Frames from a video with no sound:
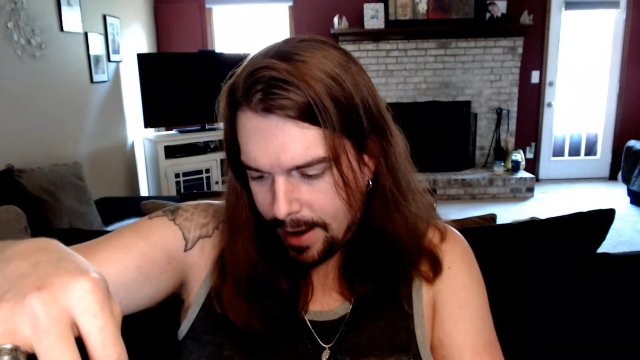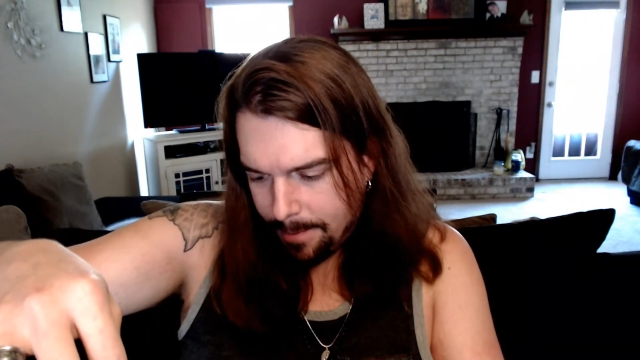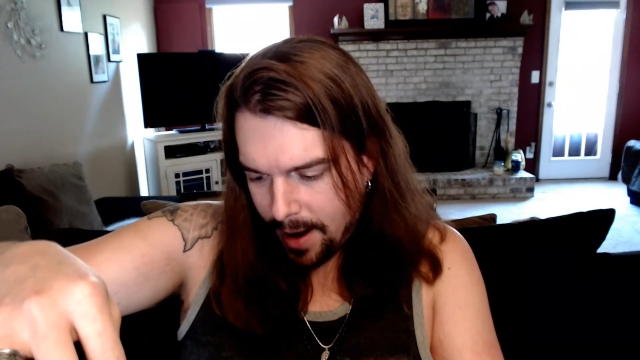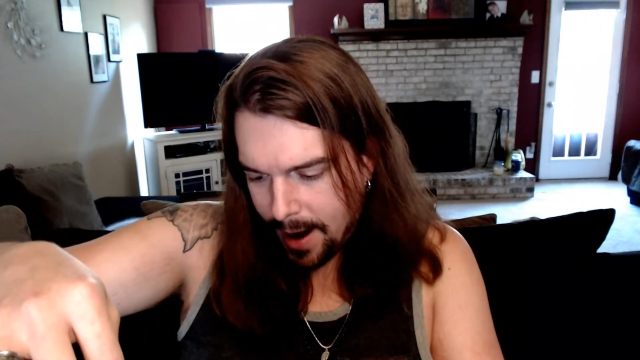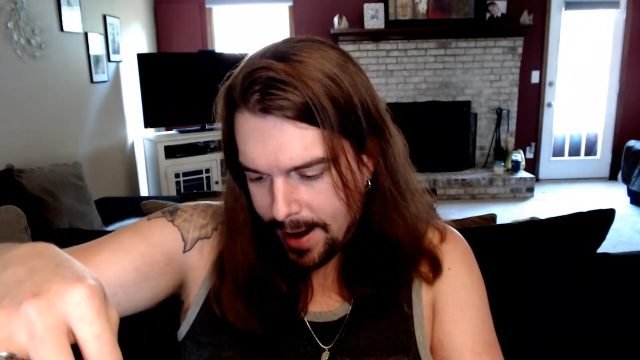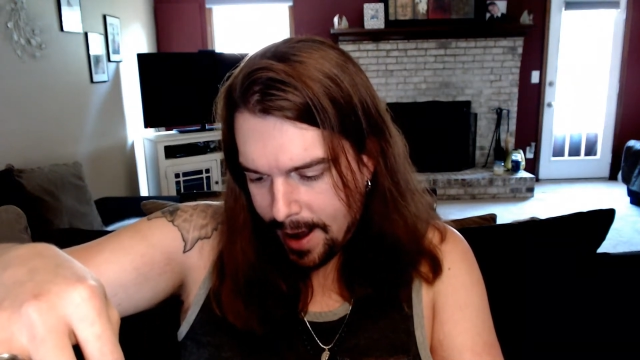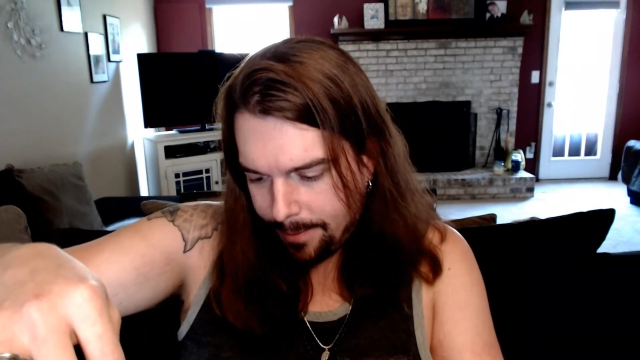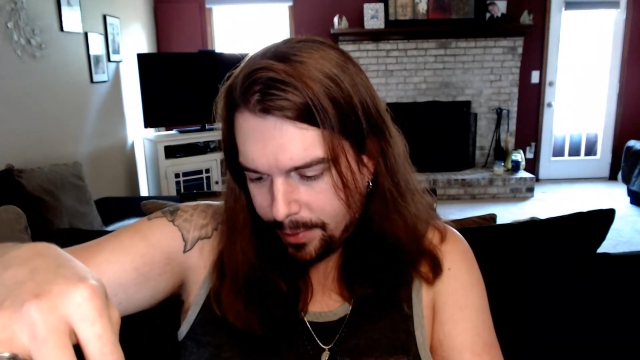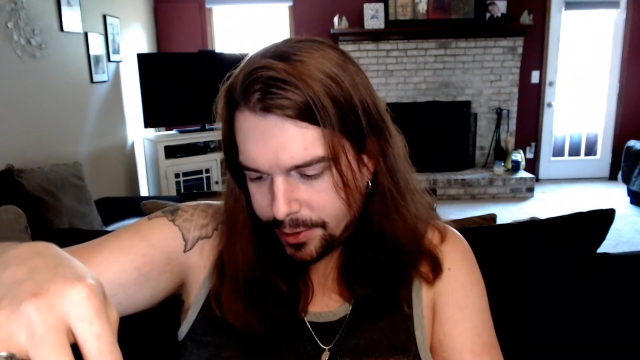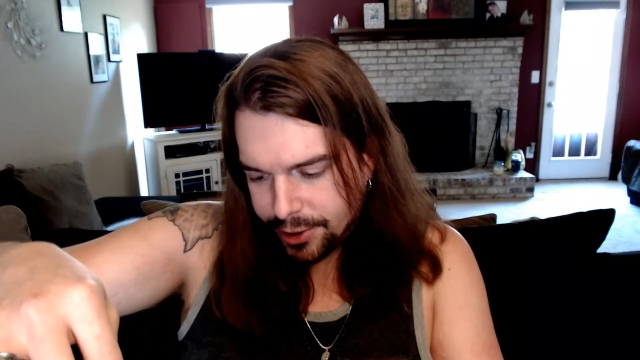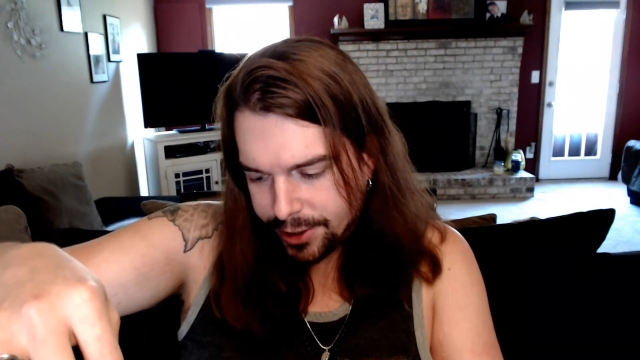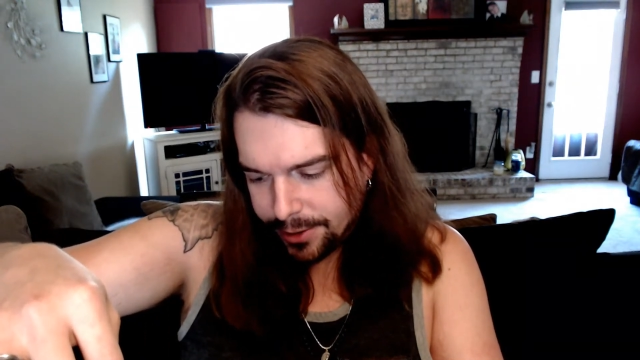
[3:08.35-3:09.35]
pineapple
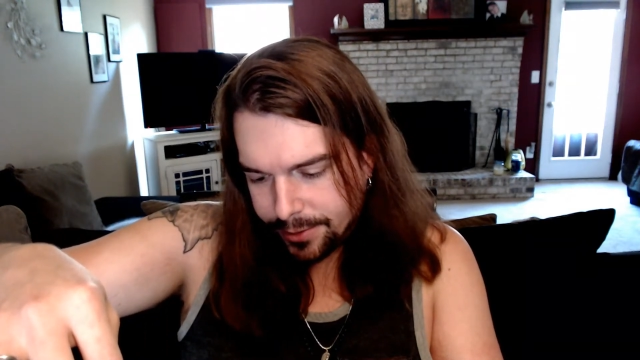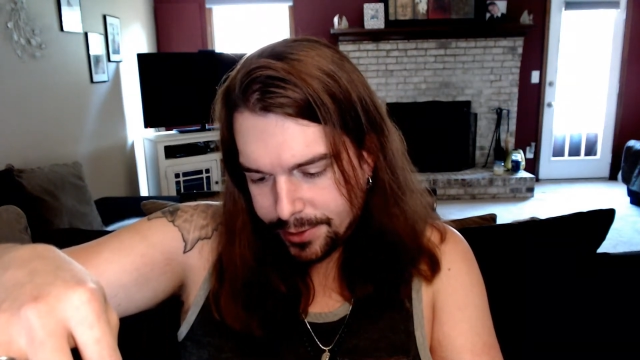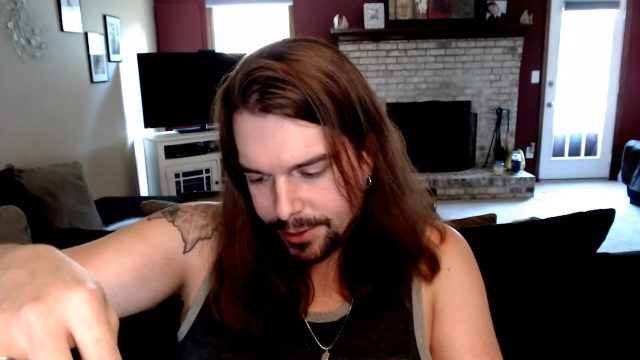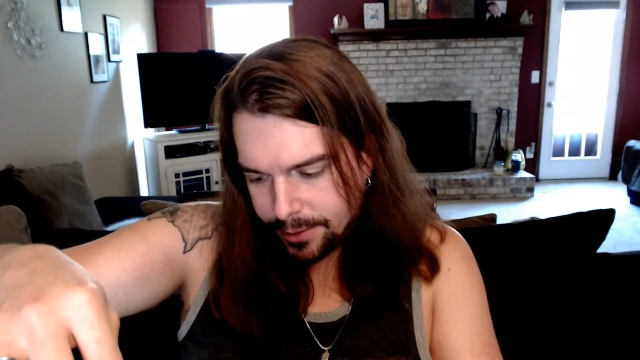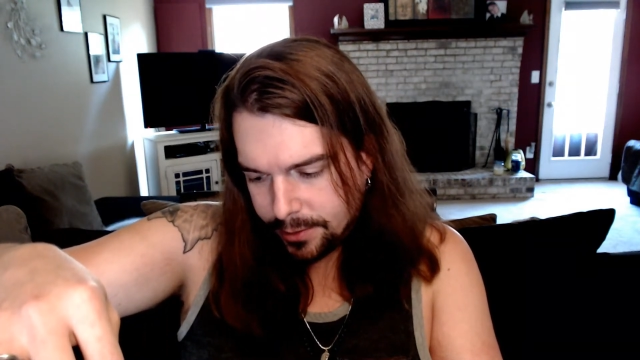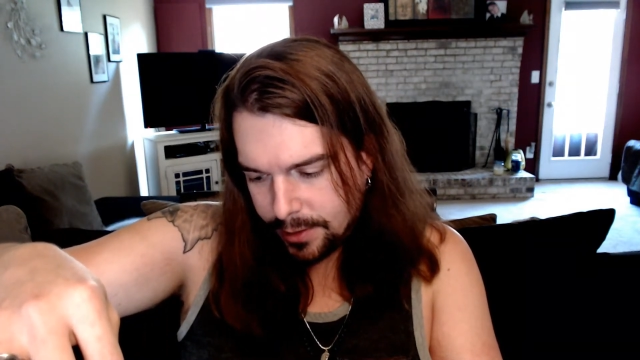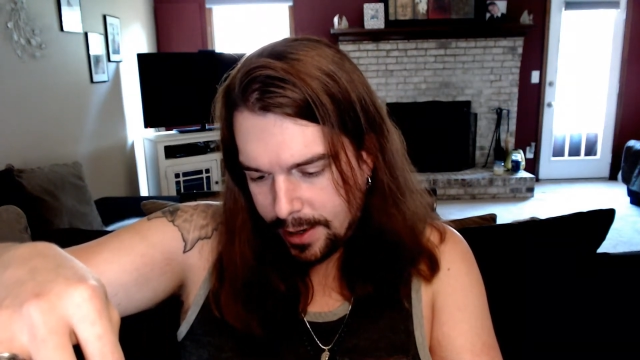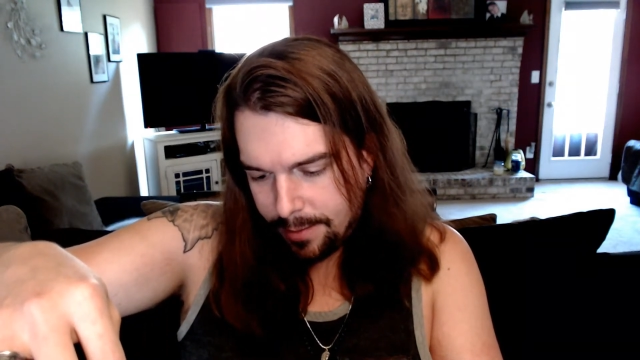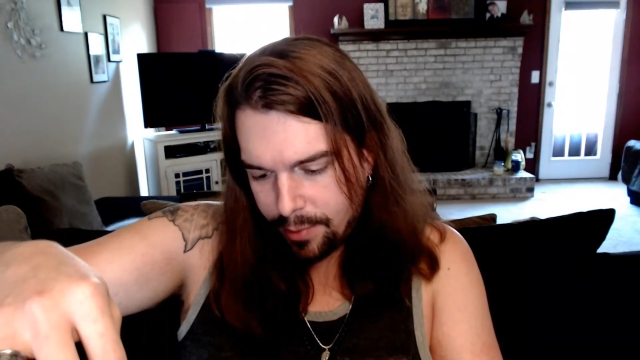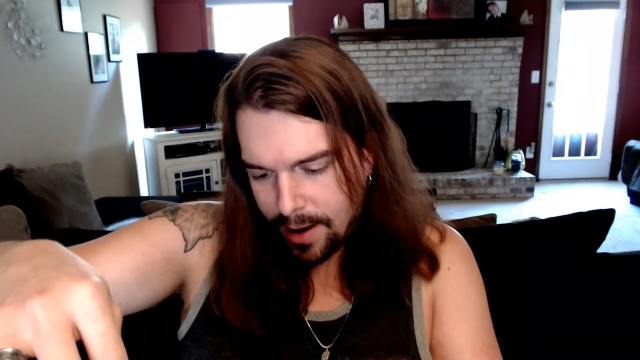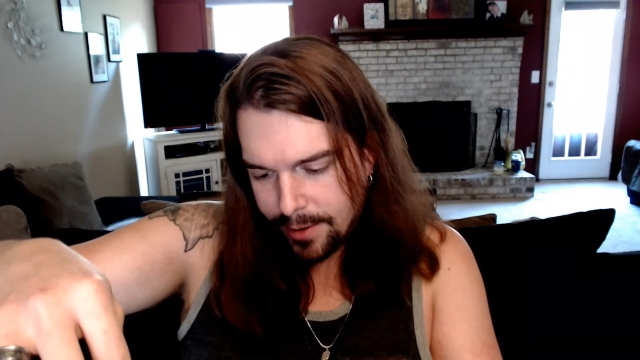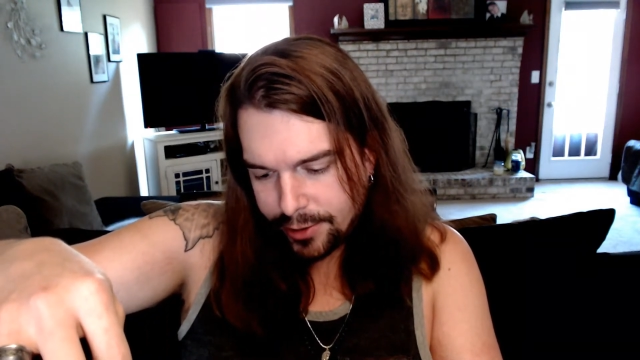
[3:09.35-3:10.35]
juice and
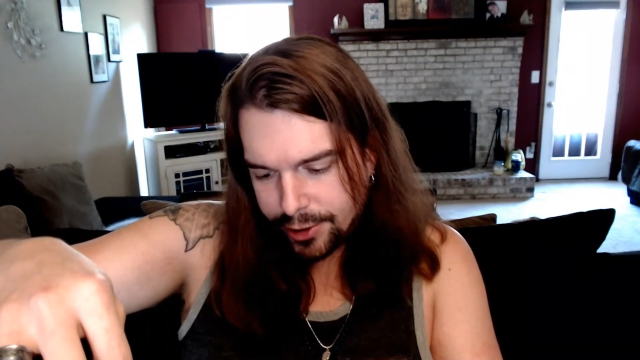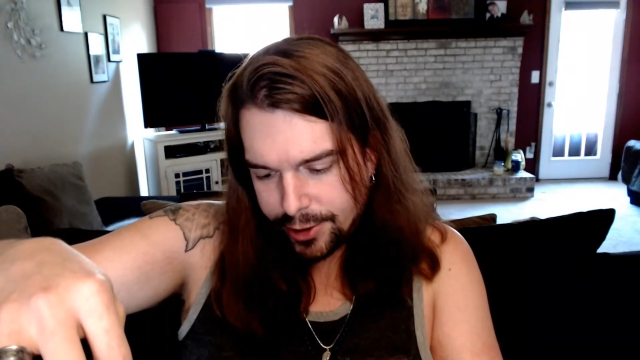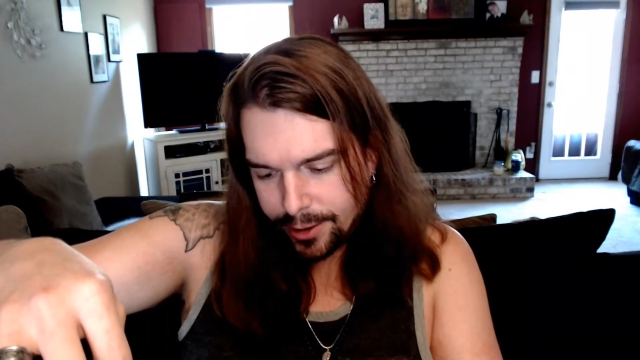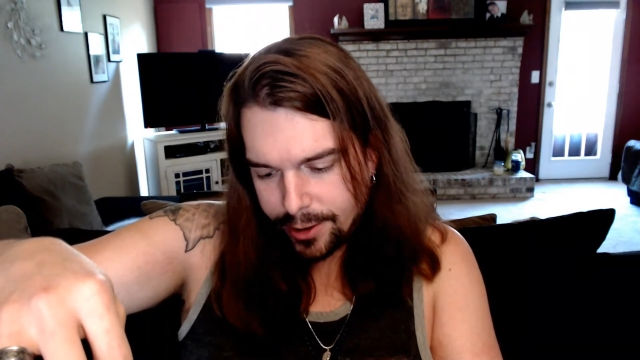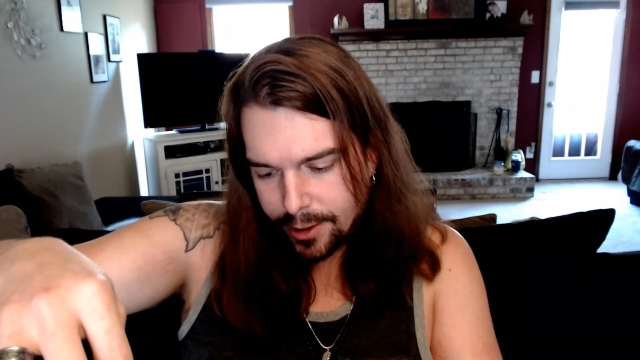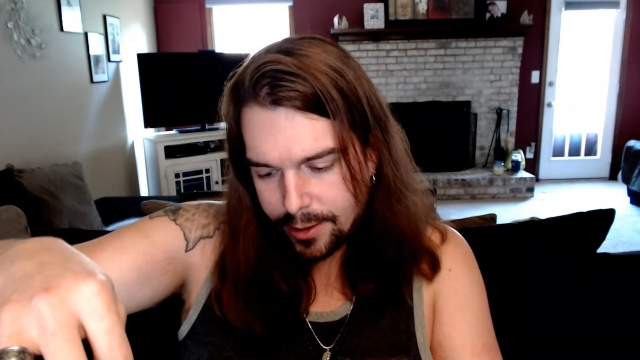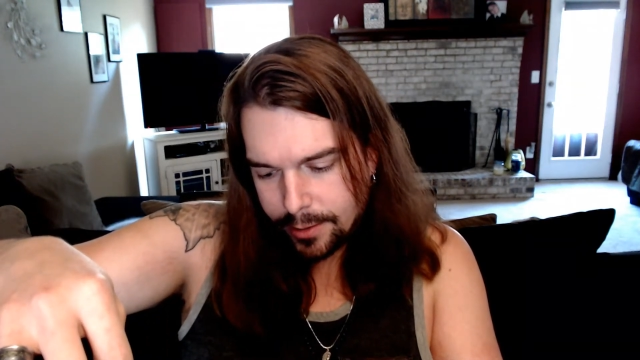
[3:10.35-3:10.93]
brown sugar.